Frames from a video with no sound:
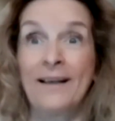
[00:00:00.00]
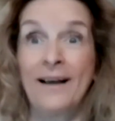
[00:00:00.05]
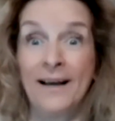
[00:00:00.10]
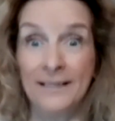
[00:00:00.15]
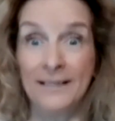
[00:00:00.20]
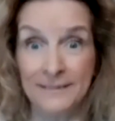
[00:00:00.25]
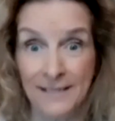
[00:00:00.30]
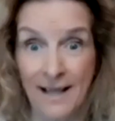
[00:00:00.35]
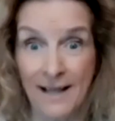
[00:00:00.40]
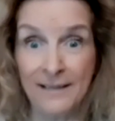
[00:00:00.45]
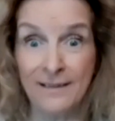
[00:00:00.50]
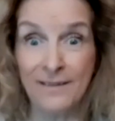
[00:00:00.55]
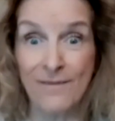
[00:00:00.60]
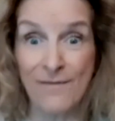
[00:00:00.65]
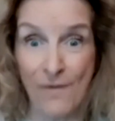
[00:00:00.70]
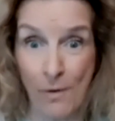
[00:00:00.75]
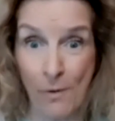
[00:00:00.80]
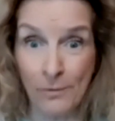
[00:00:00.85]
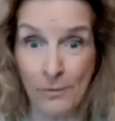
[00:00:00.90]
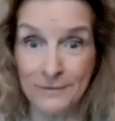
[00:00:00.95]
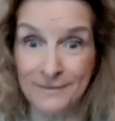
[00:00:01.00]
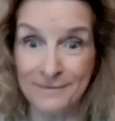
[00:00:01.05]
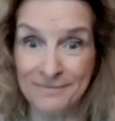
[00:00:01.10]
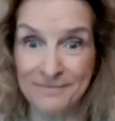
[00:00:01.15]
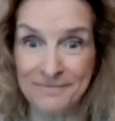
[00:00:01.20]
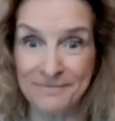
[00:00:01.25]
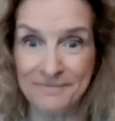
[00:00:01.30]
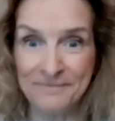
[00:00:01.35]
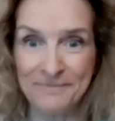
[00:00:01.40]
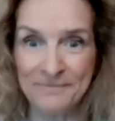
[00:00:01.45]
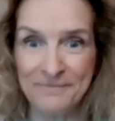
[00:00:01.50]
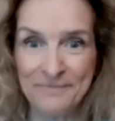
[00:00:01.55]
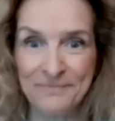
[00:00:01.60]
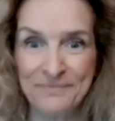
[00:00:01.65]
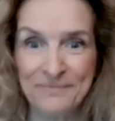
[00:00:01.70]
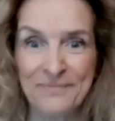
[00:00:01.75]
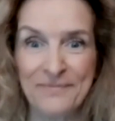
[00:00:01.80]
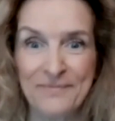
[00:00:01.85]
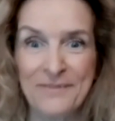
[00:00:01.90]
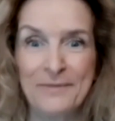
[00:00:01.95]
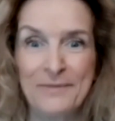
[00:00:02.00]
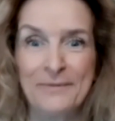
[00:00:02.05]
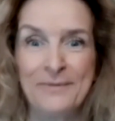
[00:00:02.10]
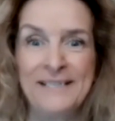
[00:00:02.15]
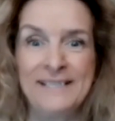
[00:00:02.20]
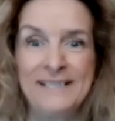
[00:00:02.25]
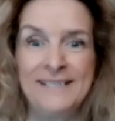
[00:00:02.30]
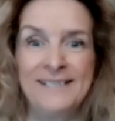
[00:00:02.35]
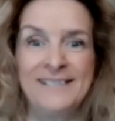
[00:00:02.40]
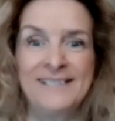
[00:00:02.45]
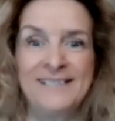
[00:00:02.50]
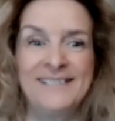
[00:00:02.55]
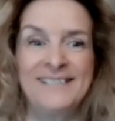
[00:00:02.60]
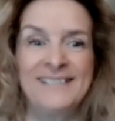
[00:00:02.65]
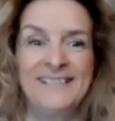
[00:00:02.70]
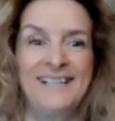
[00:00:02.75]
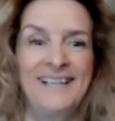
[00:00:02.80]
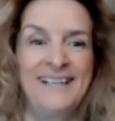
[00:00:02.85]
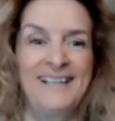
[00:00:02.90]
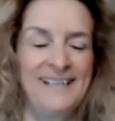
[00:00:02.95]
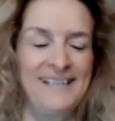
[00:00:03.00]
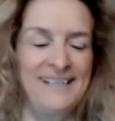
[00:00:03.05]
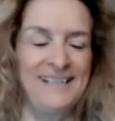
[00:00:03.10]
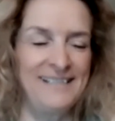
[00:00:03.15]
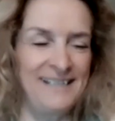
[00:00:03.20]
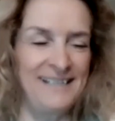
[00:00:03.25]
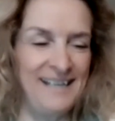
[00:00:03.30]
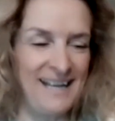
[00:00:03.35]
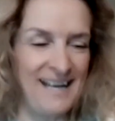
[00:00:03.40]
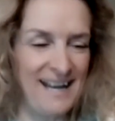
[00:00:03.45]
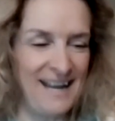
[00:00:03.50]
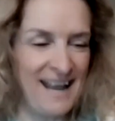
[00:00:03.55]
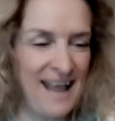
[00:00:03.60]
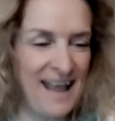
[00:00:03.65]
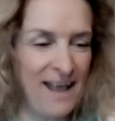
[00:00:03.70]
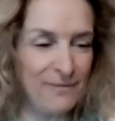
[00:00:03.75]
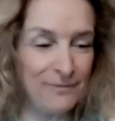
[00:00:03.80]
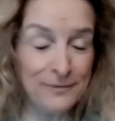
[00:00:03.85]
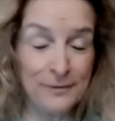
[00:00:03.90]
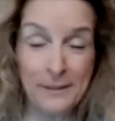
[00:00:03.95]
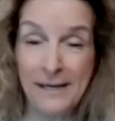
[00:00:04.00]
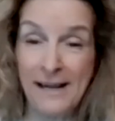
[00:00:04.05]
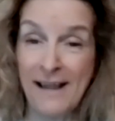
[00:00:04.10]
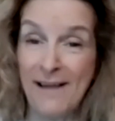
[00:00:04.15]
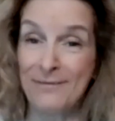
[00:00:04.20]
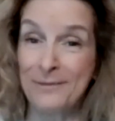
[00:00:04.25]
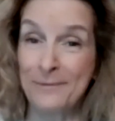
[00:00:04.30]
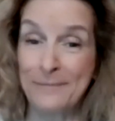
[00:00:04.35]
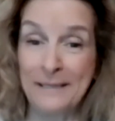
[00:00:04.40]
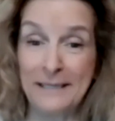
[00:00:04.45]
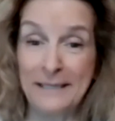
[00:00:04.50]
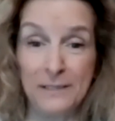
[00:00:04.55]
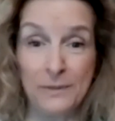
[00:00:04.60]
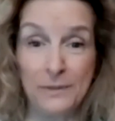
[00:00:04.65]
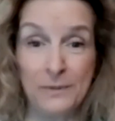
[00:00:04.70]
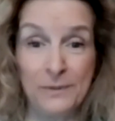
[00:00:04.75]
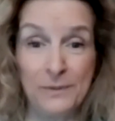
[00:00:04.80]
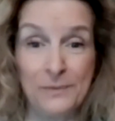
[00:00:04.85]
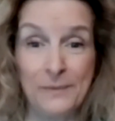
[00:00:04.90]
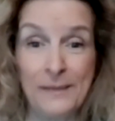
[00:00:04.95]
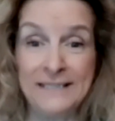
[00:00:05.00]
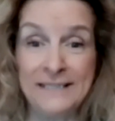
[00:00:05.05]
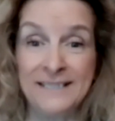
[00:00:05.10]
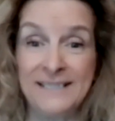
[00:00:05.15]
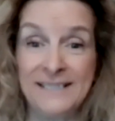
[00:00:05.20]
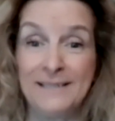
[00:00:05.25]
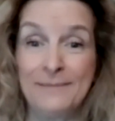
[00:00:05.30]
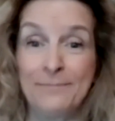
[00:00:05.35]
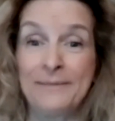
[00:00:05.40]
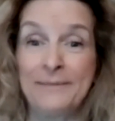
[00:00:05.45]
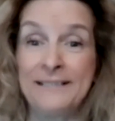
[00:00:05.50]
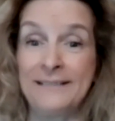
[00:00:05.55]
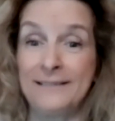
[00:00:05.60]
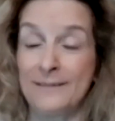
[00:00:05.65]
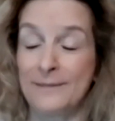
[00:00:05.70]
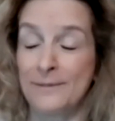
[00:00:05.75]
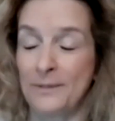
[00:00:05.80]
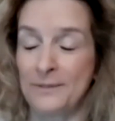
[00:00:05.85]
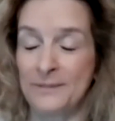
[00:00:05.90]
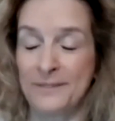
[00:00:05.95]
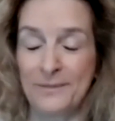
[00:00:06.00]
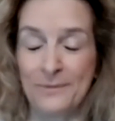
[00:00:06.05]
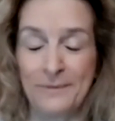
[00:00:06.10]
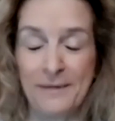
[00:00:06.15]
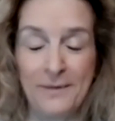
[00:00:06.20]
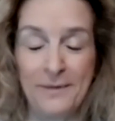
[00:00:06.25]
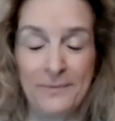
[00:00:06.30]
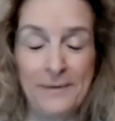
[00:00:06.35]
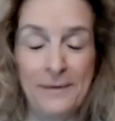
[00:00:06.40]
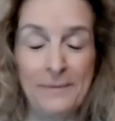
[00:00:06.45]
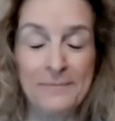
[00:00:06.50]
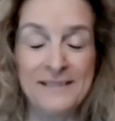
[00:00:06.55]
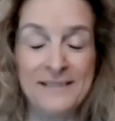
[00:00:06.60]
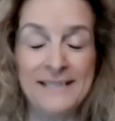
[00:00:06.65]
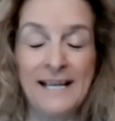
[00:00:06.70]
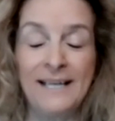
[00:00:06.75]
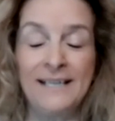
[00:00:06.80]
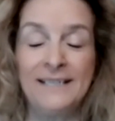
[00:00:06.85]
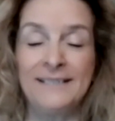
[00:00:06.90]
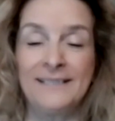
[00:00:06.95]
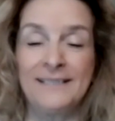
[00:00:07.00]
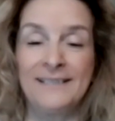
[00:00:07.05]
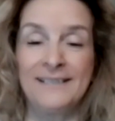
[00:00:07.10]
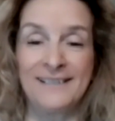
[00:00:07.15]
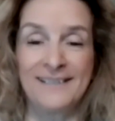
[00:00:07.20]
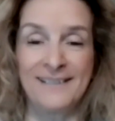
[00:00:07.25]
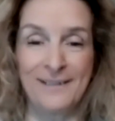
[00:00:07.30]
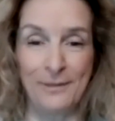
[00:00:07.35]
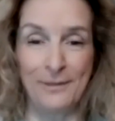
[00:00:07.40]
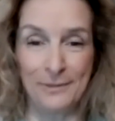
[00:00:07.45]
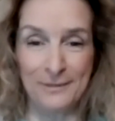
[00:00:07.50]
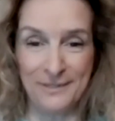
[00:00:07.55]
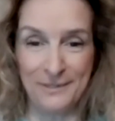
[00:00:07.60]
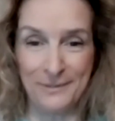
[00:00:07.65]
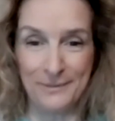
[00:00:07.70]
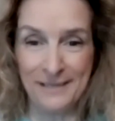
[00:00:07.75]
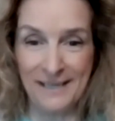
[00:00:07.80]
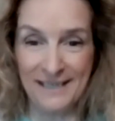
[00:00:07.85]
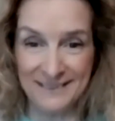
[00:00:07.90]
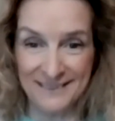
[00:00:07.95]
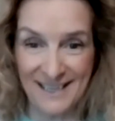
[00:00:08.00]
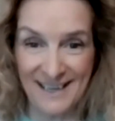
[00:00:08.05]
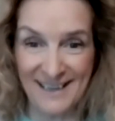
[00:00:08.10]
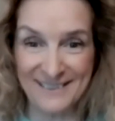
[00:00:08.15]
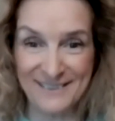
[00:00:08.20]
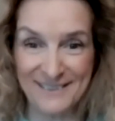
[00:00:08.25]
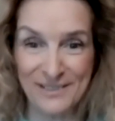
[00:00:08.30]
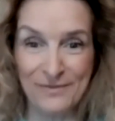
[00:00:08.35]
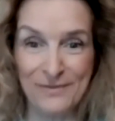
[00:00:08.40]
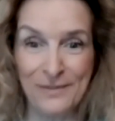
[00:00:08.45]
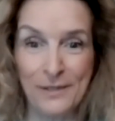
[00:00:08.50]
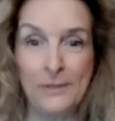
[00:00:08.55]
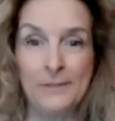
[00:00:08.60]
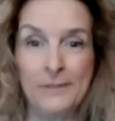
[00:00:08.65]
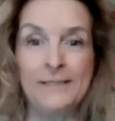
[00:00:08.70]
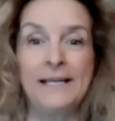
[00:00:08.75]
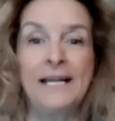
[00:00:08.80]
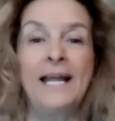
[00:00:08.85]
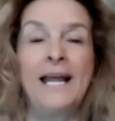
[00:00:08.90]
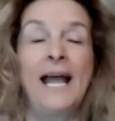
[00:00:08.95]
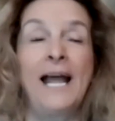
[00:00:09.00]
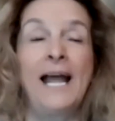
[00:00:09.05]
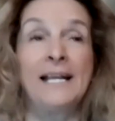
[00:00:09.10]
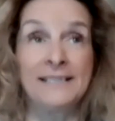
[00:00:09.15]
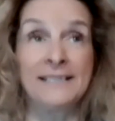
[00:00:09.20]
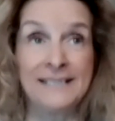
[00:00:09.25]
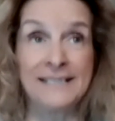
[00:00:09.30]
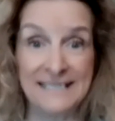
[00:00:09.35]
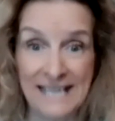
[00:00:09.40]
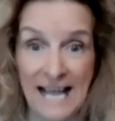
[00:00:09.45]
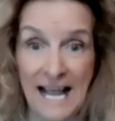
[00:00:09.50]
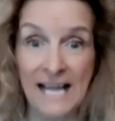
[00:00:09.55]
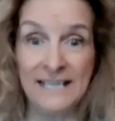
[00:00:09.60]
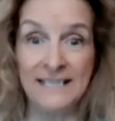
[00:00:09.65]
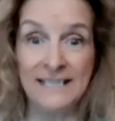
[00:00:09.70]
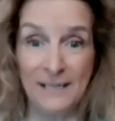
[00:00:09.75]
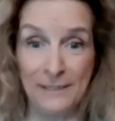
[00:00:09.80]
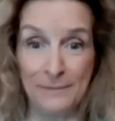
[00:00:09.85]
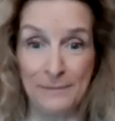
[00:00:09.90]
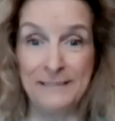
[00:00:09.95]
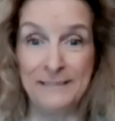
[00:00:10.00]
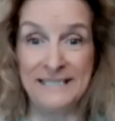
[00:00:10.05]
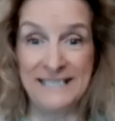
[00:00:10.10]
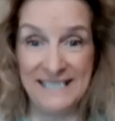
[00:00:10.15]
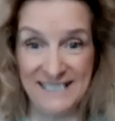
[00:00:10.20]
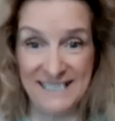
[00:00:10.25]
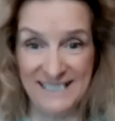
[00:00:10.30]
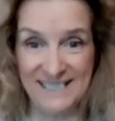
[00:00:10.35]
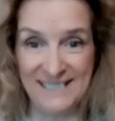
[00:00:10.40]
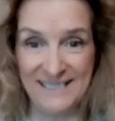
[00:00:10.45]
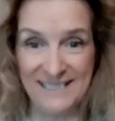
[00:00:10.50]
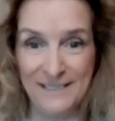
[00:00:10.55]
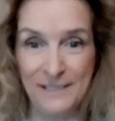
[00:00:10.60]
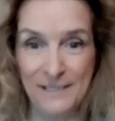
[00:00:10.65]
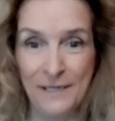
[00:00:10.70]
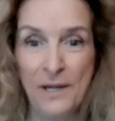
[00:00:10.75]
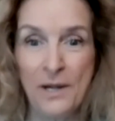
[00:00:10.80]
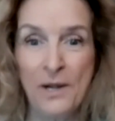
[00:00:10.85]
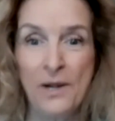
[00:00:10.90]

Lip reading: Unlock the Vote, which for everybody who's watching, please go to our website, go to Unlock the Vote, and sign our petition.